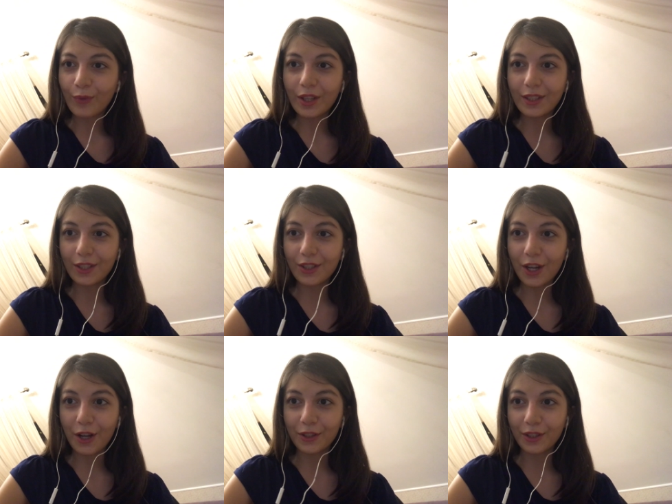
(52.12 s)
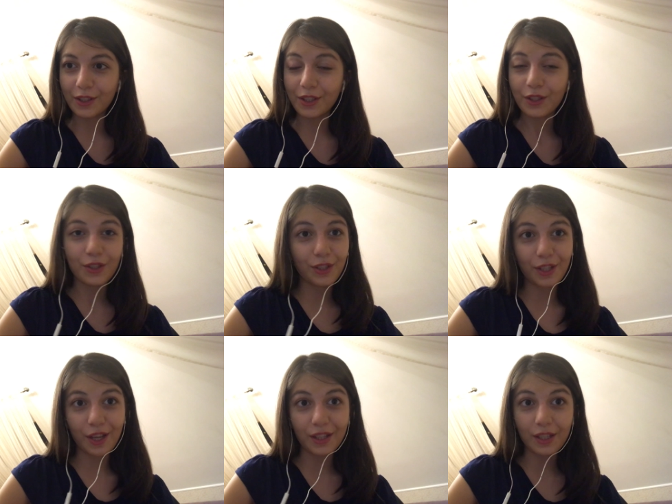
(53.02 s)
but as child, I didn't
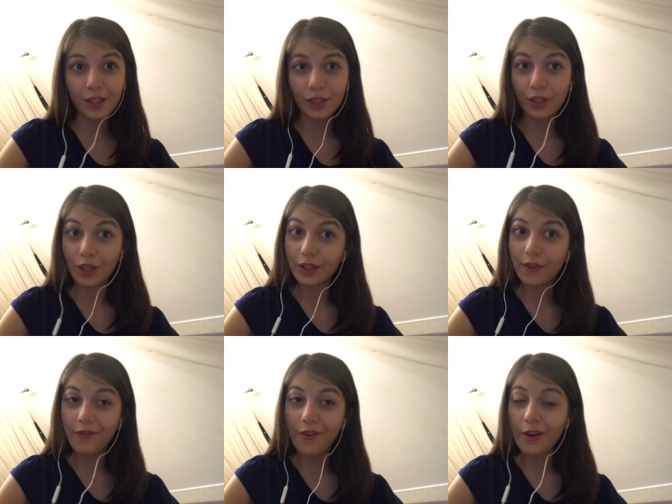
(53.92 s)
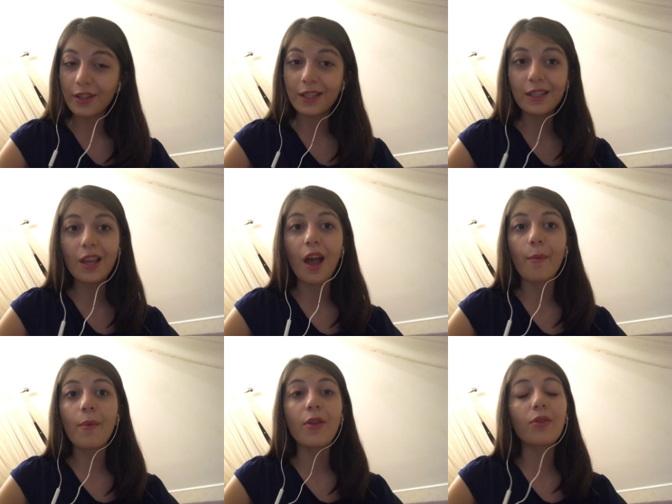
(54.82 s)
see it as just a first
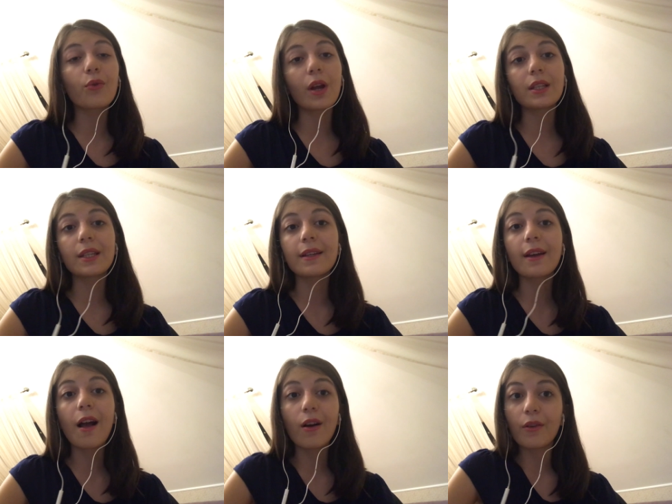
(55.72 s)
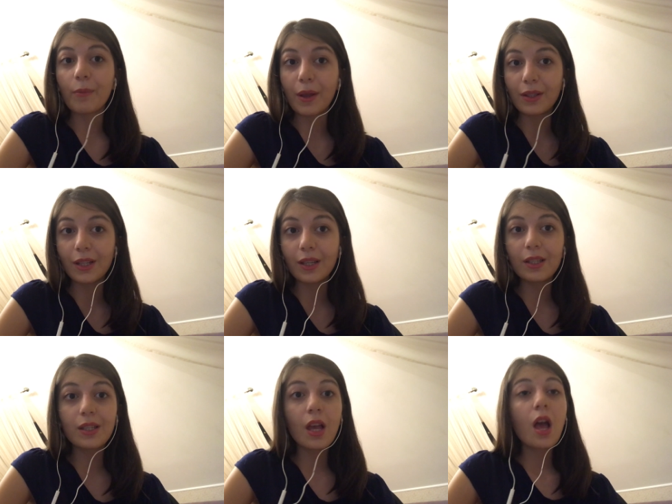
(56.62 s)
step in creating color
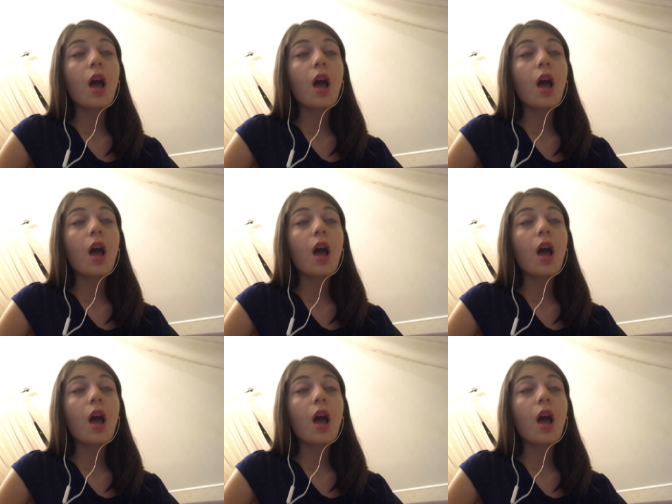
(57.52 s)
paintings,